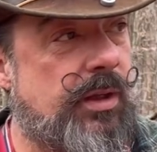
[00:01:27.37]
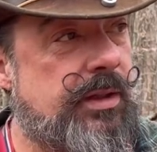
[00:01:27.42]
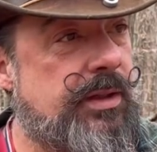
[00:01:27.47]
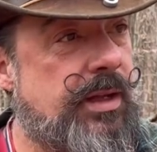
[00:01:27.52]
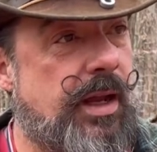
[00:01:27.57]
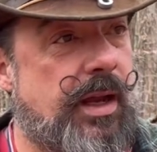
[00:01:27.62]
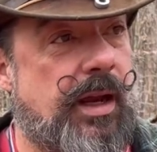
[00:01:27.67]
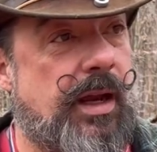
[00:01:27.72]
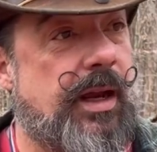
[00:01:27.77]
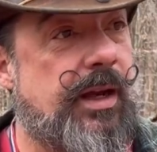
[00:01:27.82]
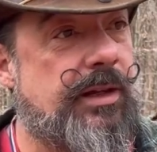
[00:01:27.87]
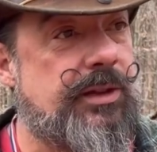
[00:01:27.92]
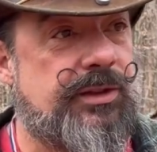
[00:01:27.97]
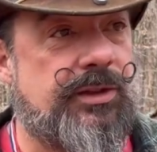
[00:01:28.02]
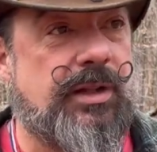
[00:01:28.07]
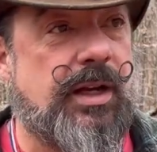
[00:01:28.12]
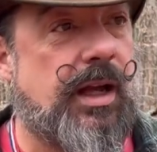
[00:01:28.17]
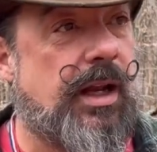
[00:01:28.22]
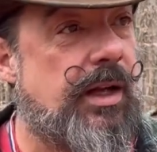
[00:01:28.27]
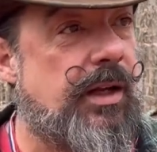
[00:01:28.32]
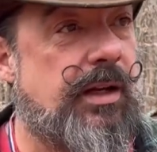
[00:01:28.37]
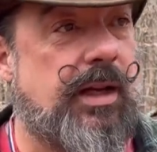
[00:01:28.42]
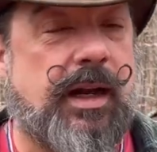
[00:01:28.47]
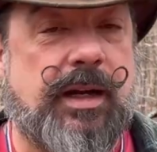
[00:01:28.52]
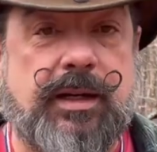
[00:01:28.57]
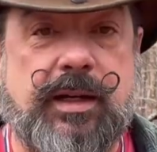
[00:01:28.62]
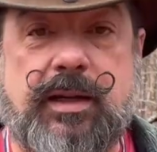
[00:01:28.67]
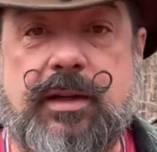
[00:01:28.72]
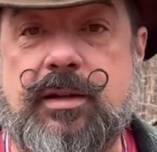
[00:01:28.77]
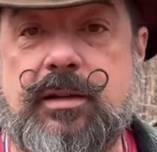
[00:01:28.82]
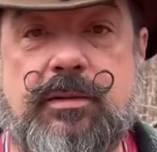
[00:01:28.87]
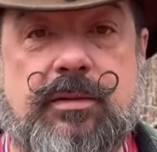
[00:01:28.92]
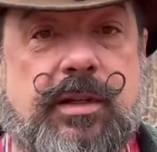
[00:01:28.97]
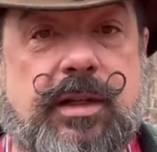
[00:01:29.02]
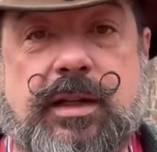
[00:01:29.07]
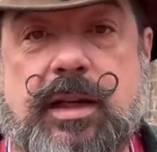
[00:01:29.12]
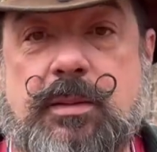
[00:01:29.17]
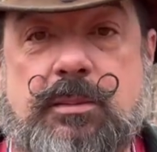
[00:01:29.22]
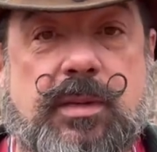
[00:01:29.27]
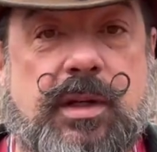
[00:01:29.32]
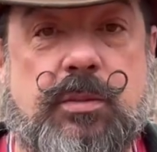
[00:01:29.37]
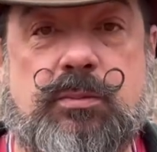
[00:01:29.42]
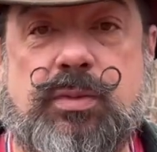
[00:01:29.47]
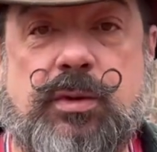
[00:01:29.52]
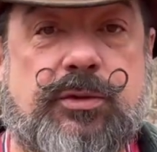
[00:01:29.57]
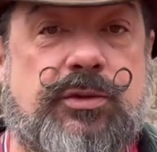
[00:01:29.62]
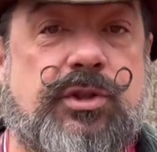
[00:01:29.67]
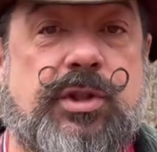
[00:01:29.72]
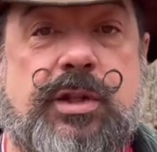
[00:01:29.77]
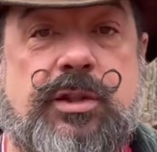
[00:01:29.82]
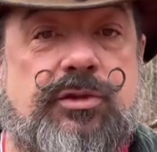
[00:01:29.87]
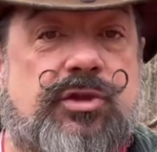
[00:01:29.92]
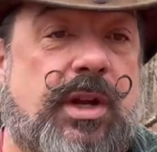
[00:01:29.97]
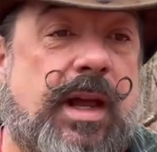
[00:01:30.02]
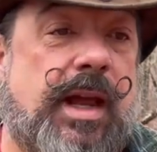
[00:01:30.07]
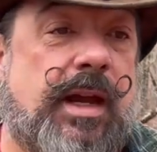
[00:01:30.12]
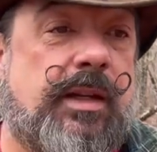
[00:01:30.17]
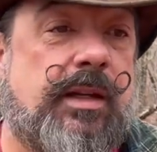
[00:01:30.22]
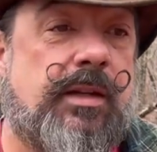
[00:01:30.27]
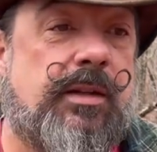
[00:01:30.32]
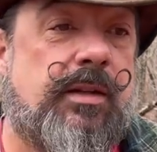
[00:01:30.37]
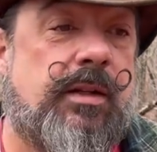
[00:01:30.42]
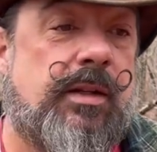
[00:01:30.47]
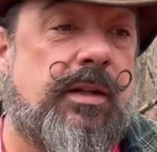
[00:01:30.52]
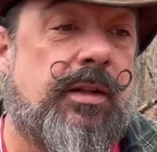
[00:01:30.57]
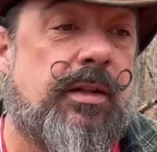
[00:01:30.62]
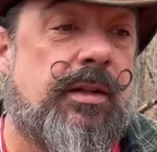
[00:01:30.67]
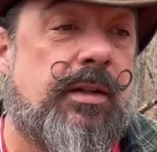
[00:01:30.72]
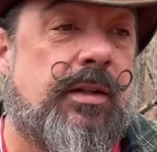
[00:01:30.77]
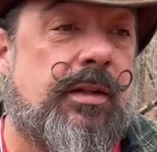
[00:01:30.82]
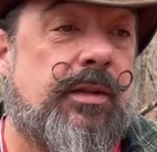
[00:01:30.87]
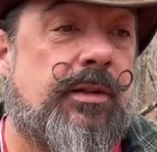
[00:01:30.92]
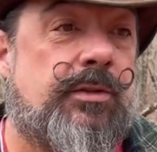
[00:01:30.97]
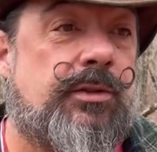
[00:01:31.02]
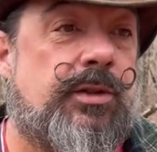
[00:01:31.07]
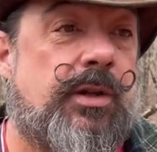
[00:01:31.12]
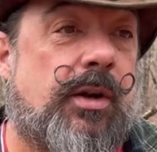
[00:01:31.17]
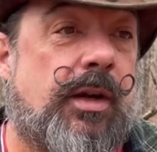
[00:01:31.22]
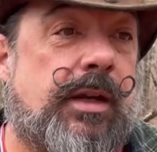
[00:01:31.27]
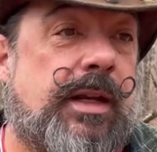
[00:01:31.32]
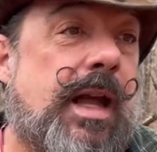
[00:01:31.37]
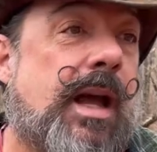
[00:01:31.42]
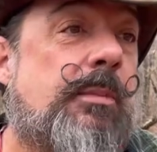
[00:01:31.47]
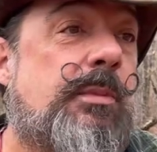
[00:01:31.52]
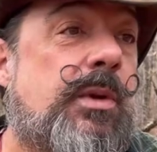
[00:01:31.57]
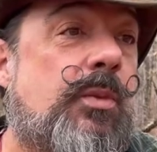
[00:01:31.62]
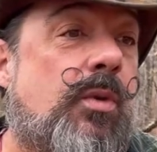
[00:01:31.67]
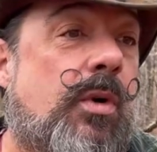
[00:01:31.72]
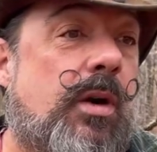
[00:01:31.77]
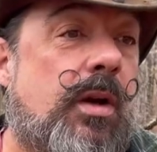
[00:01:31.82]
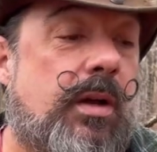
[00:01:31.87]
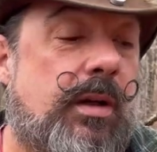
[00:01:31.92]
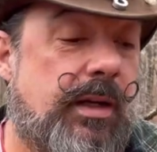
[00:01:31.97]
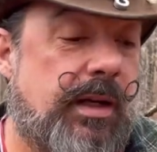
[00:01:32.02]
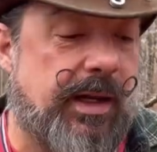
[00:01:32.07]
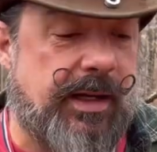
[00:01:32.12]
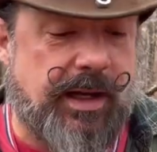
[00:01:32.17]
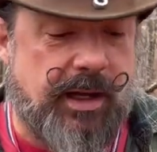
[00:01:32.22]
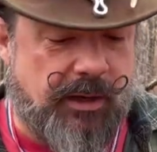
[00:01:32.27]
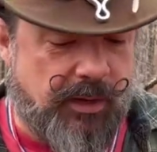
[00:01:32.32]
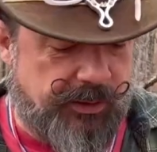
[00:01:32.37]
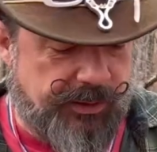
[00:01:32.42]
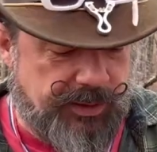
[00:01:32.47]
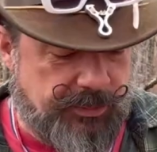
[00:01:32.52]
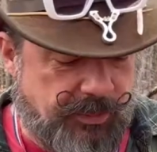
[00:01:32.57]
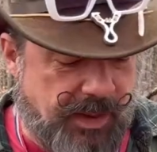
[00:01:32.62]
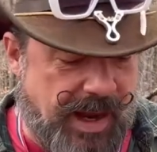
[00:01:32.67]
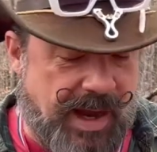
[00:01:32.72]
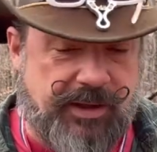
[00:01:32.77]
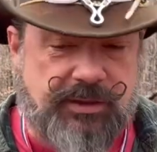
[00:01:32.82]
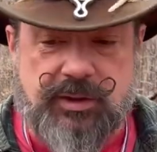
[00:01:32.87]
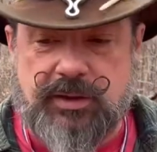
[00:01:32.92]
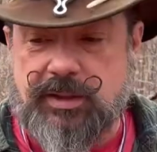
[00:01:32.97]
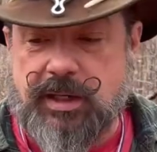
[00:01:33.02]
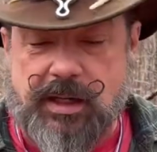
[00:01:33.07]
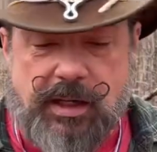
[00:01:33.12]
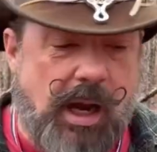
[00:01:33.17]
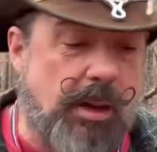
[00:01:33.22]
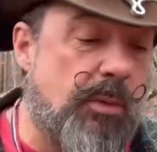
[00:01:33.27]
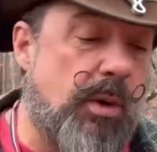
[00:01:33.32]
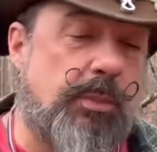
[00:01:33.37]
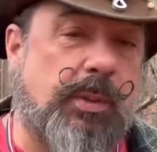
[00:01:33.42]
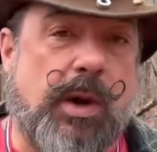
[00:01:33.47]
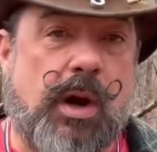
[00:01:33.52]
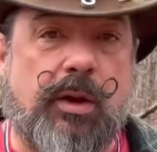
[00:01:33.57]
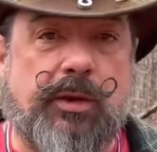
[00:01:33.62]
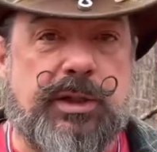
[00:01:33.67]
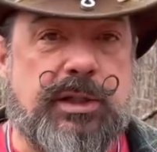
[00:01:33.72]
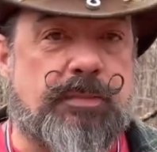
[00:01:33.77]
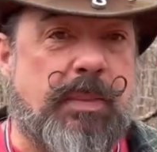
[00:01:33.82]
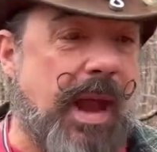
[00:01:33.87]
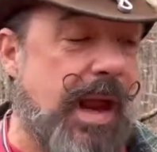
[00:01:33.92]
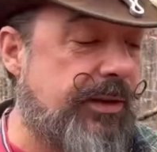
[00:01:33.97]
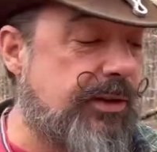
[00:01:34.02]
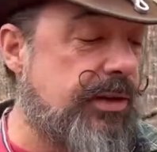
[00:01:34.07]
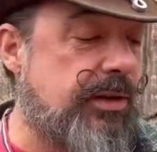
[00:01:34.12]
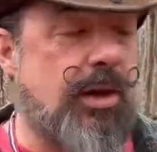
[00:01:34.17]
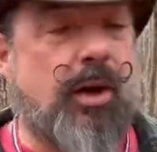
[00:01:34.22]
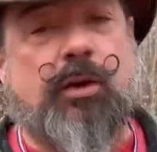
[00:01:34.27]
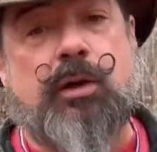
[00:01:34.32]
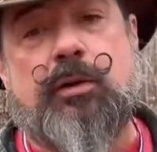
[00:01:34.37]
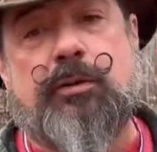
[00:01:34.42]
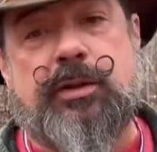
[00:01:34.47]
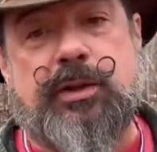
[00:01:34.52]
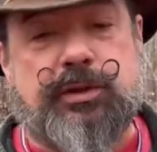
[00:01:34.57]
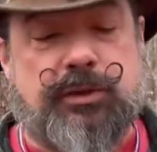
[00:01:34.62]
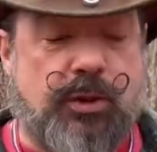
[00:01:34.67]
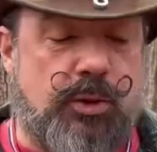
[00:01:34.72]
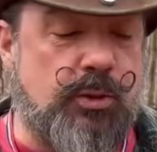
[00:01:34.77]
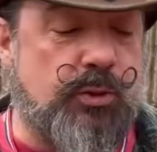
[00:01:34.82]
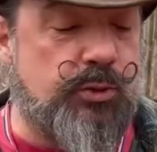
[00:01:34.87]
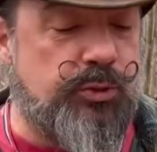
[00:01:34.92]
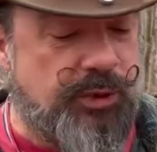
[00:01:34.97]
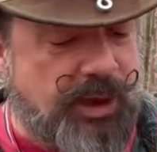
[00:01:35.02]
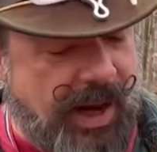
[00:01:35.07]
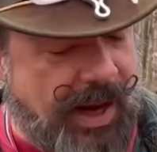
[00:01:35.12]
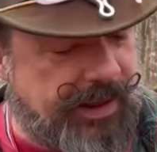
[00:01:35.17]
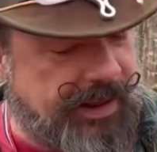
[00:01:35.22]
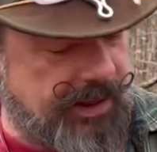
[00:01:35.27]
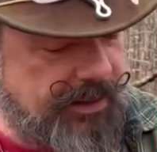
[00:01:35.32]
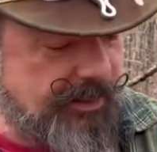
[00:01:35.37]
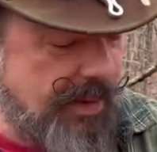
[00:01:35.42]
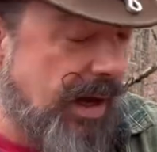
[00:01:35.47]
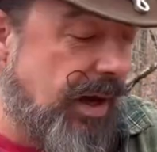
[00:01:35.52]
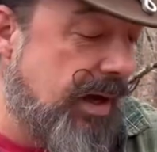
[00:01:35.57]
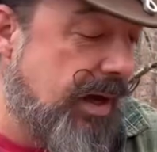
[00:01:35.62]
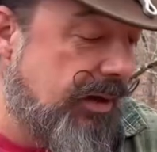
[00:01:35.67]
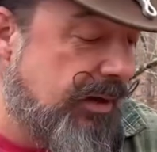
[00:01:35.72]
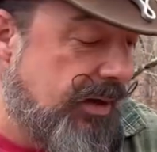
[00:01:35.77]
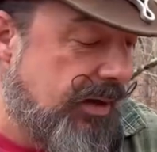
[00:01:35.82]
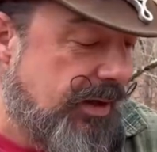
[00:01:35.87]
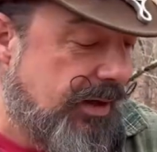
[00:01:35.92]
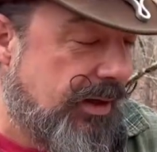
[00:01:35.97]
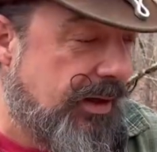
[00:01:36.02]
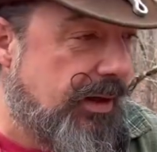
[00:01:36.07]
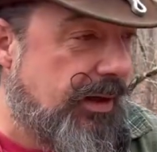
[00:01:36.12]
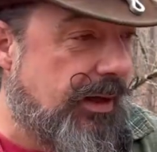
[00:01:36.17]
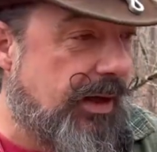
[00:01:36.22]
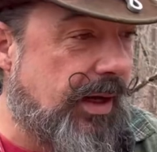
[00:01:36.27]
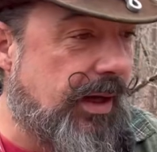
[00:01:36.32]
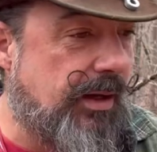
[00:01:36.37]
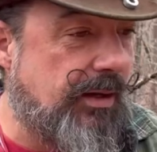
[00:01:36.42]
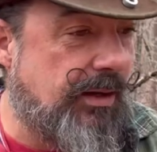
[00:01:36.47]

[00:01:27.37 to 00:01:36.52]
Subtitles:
day I decided I needed to get me a blue jean jacket. So I got me one, and I got all these patches. Like, I'm gonna put all these patches all over this cool jacket, man. And